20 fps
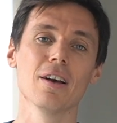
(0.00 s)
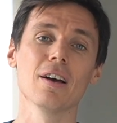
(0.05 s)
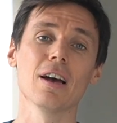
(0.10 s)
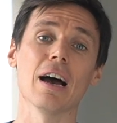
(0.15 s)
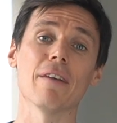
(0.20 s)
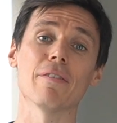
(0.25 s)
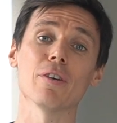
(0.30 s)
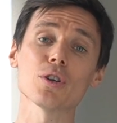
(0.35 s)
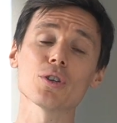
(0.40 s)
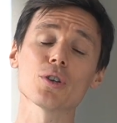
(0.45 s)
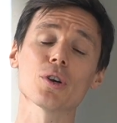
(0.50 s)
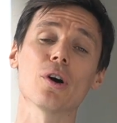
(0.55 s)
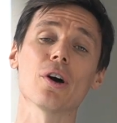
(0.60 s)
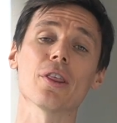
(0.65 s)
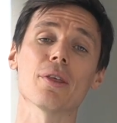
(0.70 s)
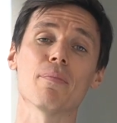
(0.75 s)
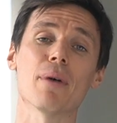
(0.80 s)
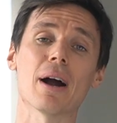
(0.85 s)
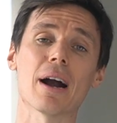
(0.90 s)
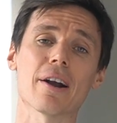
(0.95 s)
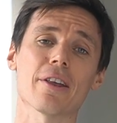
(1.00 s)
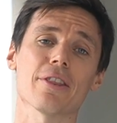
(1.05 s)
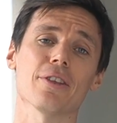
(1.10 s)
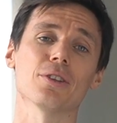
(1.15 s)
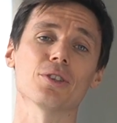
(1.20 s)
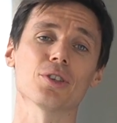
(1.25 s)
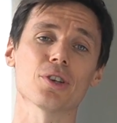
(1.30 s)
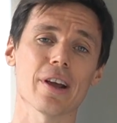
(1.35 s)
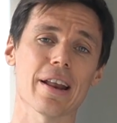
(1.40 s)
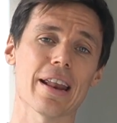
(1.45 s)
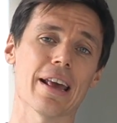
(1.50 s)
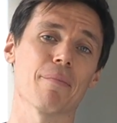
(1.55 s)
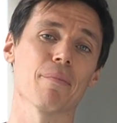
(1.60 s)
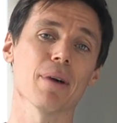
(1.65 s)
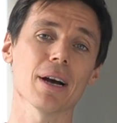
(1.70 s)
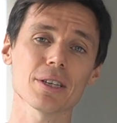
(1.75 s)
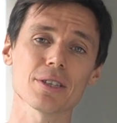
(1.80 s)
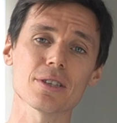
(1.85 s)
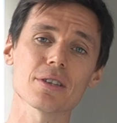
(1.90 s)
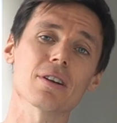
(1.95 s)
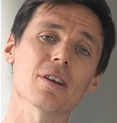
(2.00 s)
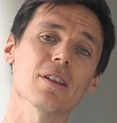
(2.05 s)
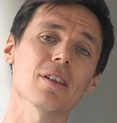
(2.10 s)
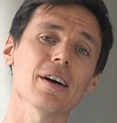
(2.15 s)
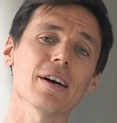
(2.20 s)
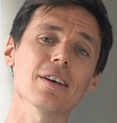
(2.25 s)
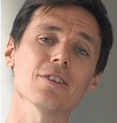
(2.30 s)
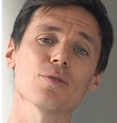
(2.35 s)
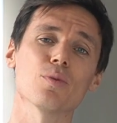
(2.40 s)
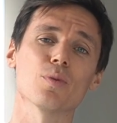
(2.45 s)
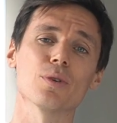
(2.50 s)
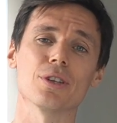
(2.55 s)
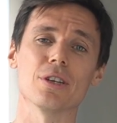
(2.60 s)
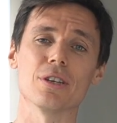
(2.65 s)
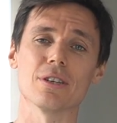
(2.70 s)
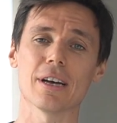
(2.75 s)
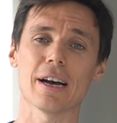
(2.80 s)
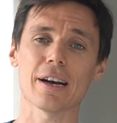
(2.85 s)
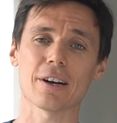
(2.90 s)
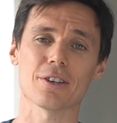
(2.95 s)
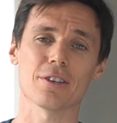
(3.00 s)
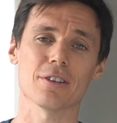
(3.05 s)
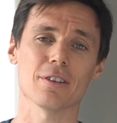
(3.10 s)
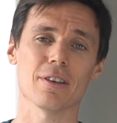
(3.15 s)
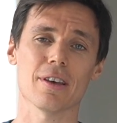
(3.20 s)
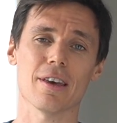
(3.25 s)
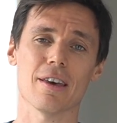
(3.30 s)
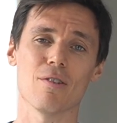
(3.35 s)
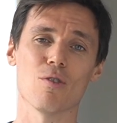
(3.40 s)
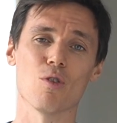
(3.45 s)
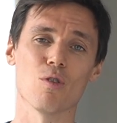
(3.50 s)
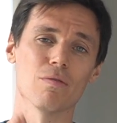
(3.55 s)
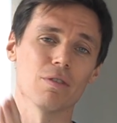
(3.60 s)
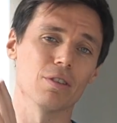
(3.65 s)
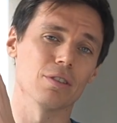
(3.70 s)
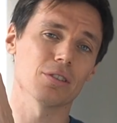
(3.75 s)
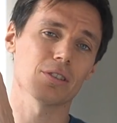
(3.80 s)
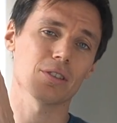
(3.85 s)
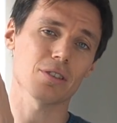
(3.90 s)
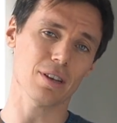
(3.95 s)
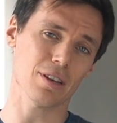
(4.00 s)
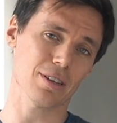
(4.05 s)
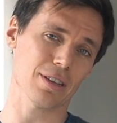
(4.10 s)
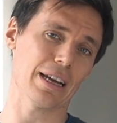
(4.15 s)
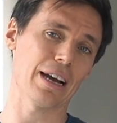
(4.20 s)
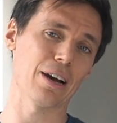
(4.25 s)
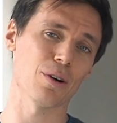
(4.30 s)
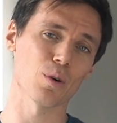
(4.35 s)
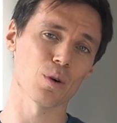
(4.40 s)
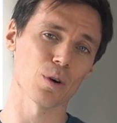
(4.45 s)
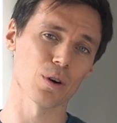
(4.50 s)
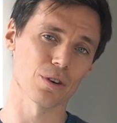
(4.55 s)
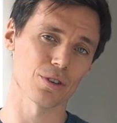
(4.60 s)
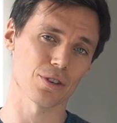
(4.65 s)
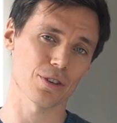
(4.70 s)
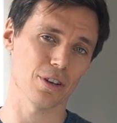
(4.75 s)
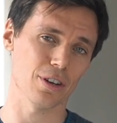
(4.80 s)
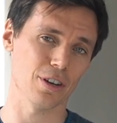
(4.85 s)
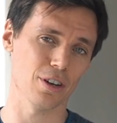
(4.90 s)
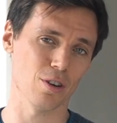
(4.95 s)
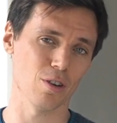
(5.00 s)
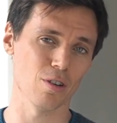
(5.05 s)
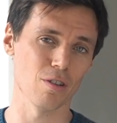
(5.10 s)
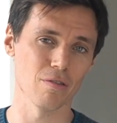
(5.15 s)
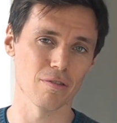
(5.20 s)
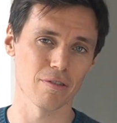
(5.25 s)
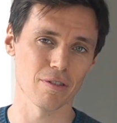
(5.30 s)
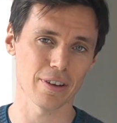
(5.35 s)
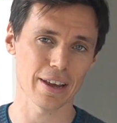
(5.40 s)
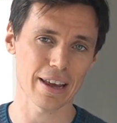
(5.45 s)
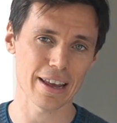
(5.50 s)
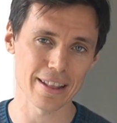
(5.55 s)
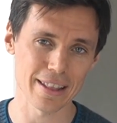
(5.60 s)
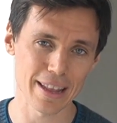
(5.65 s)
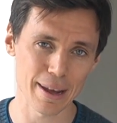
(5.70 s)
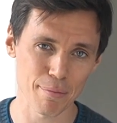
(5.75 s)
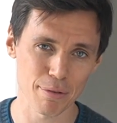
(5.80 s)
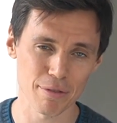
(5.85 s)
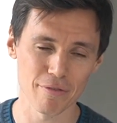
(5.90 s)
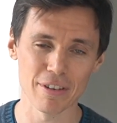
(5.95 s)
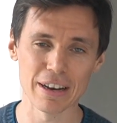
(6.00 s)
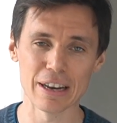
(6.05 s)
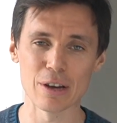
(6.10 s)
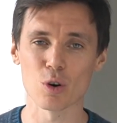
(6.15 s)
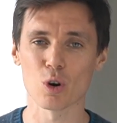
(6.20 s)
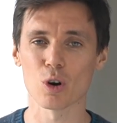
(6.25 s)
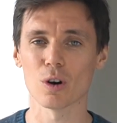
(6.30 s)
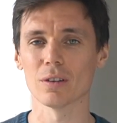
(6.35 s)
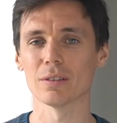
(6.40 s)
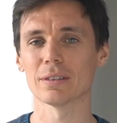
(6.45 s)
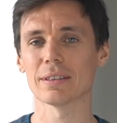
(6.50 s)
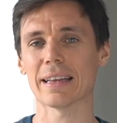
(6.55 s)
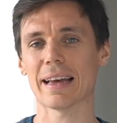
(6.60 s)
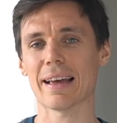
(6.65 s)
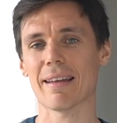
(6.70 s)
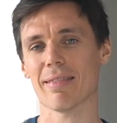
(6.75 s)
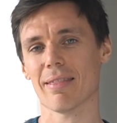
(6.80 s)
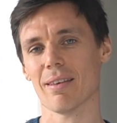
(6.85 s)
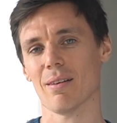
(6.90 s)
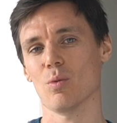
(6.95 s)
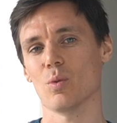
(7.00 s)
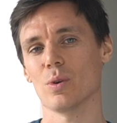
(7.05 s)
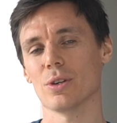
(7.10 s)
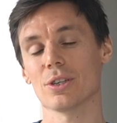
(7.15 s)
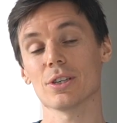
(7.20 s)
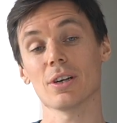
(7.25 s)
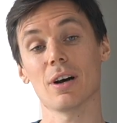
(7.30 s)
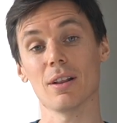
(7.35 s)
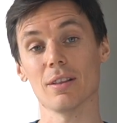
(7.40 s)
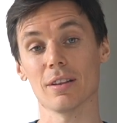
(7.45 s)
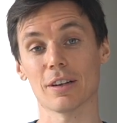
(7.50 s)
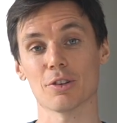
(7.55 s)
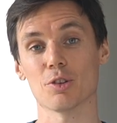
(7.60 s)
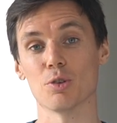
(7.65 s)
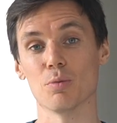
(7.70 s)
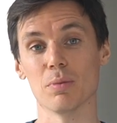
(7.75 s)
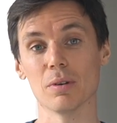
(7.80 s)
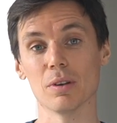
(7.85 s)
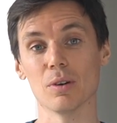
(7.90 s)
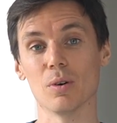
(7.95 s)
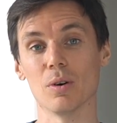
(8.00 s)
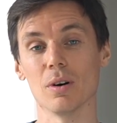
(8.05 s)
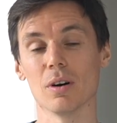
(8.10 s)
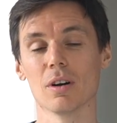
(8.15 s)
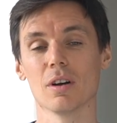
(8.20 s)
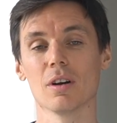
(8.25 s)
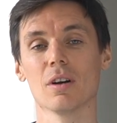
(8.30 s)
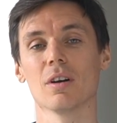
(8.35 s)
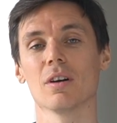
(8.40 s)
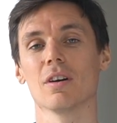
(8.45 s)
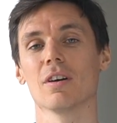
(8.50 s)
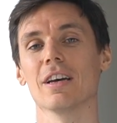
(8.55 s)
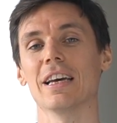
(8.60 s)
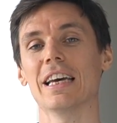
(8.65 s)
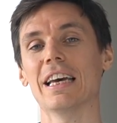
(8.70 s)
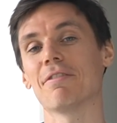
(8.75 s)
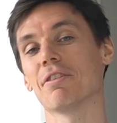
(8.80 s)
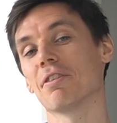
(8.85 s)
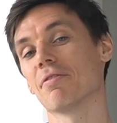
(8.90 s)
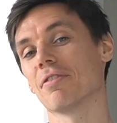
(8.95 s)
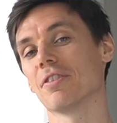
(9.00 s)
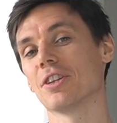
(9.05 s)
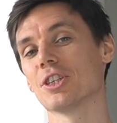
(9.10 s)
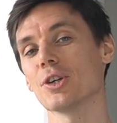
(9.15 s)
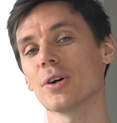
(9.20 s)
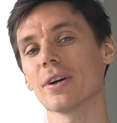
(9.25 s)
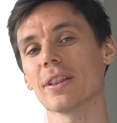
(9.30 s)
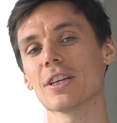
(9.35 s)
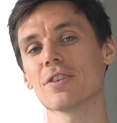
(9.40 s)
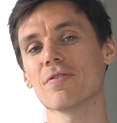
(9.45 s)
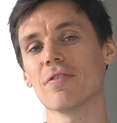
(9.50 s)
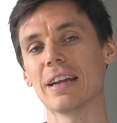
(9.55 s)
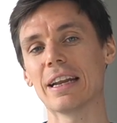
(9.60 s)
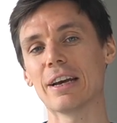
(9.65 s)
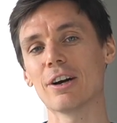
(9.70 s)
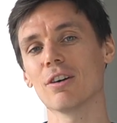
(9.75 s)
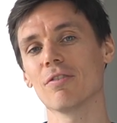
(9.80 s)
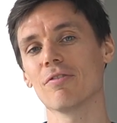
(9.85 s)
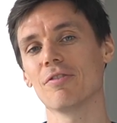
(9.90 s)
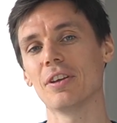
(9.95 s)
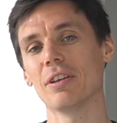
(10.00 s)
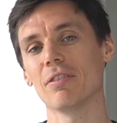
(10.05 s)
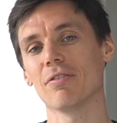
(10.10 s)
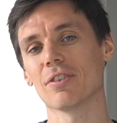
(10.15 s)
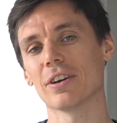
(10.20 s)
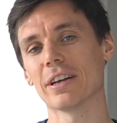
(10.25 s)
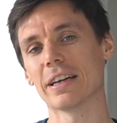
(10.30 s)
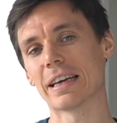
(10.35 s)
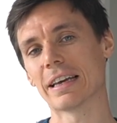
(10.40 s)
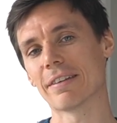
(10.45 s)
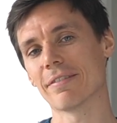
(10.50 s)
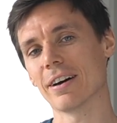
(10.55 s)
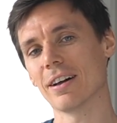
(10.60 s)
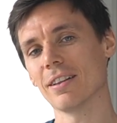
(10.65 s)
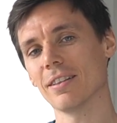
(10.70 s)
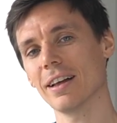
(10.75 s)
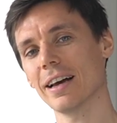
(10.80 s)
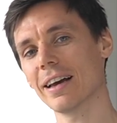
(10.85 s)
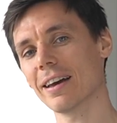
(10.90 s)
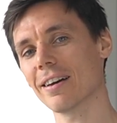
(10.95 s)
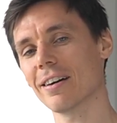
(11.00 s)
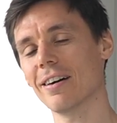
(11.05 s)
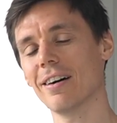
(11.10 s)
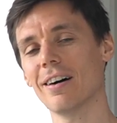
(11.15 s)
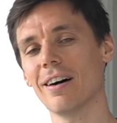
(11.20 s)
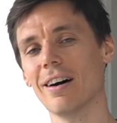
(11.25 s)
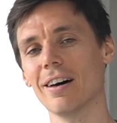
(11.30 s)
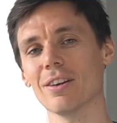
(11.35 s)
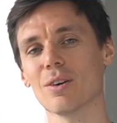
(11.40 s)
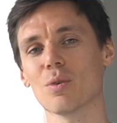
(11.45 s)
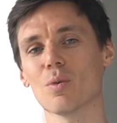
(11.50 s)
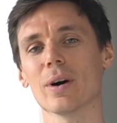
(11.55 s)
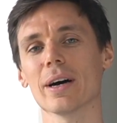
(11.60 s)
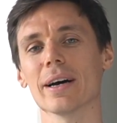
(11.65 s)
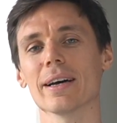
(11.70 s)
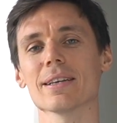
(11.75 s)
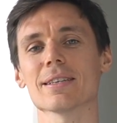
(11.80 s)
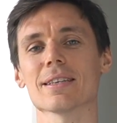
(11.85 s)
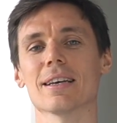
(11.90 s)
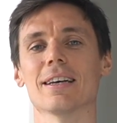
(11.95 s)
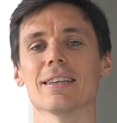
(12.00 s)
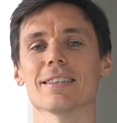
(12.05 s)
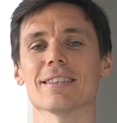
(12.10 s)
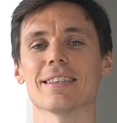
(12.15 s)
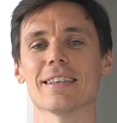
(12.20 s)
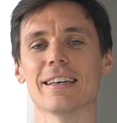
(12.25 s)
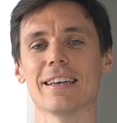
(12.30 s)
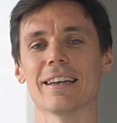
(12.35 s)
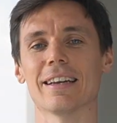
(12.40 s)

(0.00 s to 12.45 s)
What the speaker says: I've also got the Marathon Training Masterclass, which is actually over 6 hours of in-depth video content, which I'll link to below. If you've enjoyed this video, feel free to give it a like. Otherwise, I'll see you